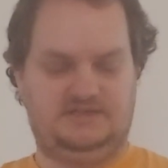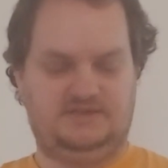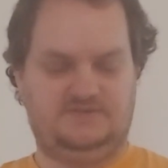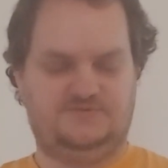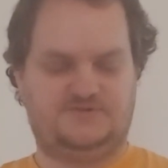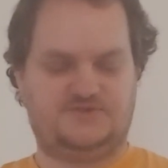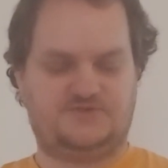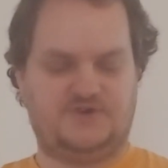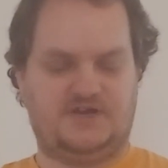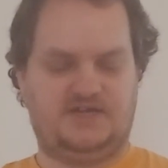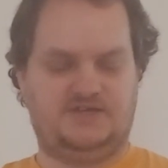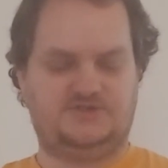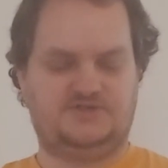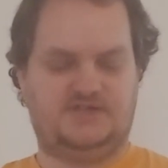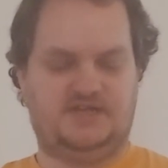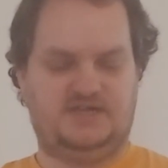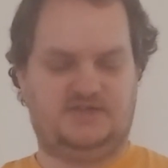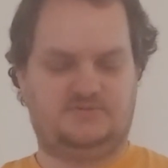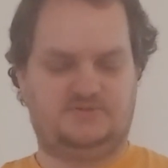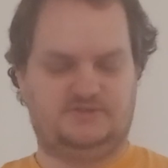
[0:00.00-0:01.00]
of strange
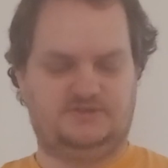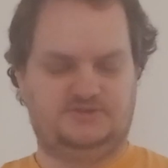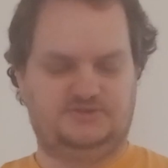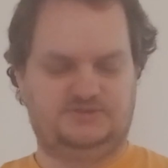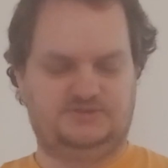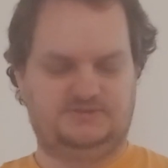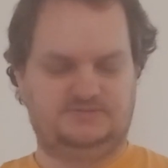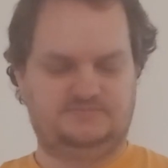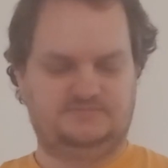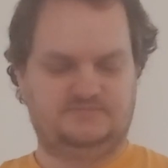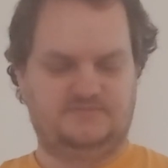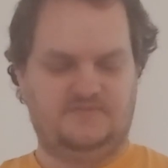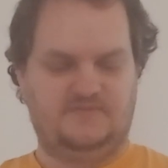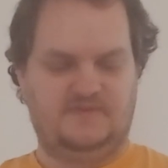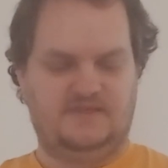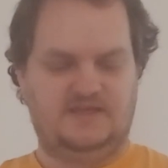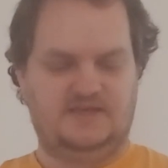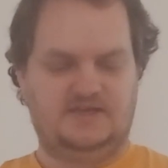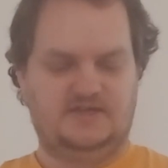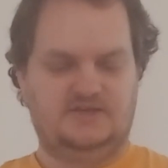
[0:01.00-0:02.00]
language,
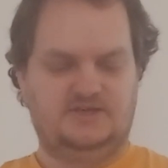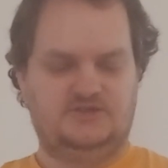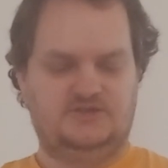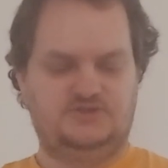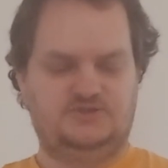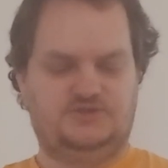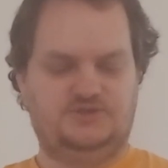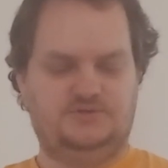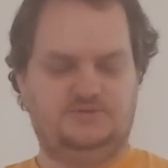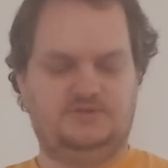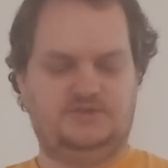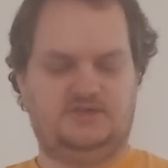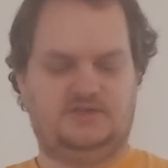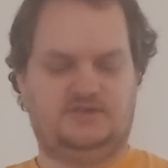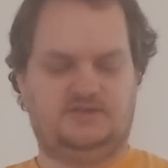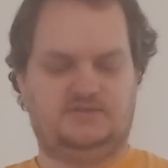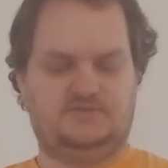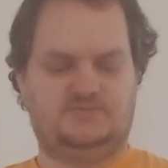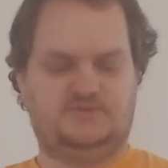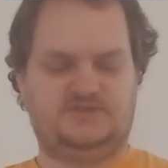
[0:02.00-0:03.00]

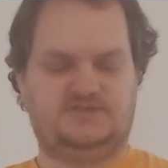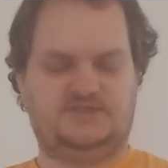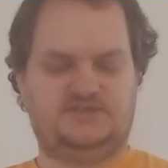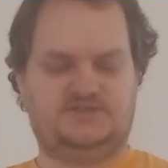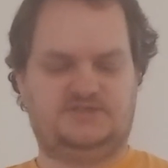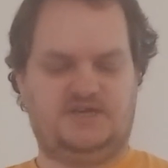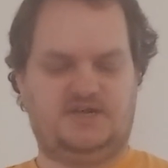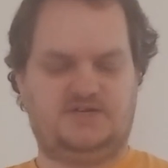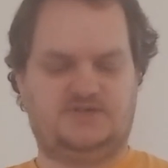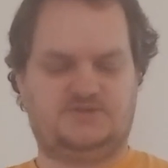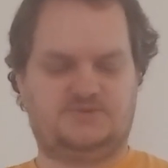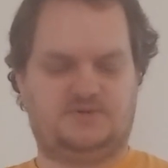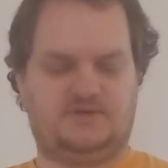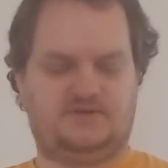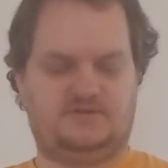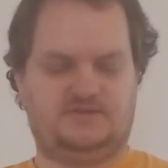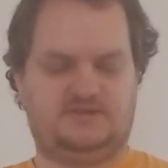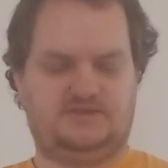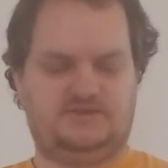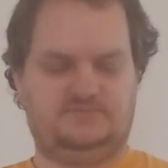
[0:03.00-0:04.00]
Judah was his
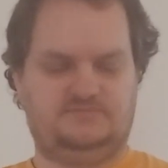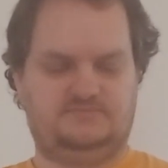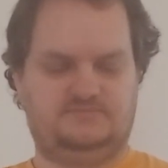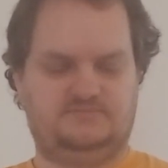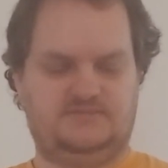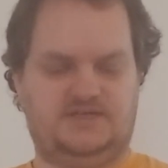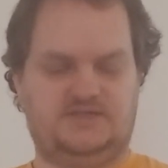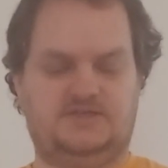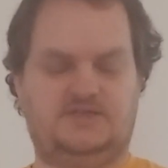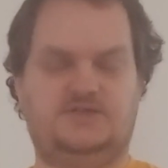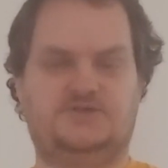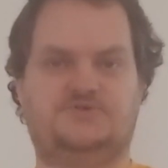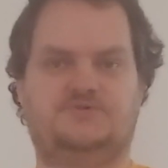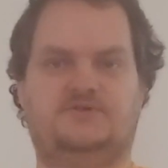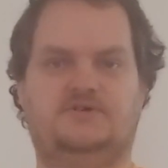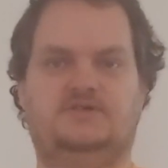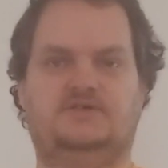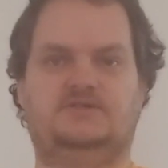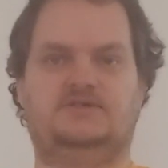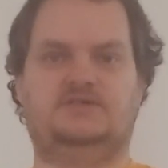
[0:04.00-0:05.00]
sanctuary, and
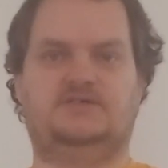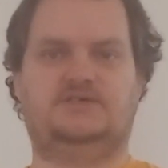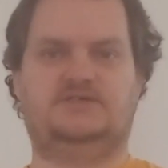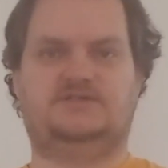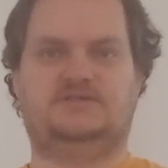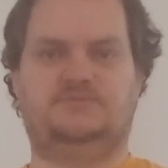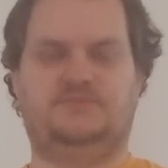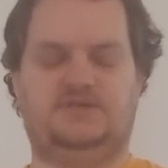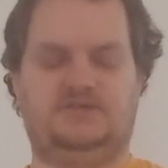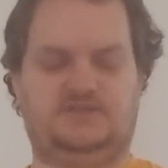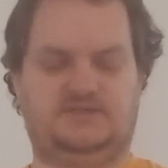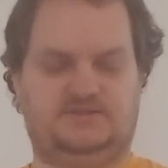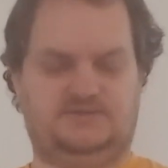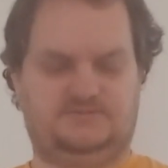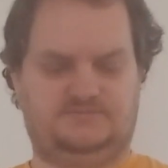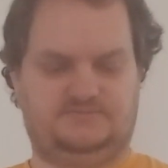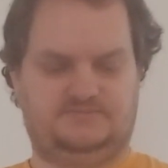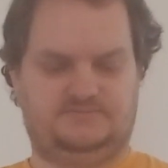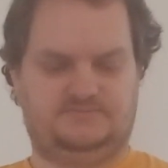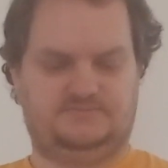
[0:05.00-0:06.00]
Israel his dominion.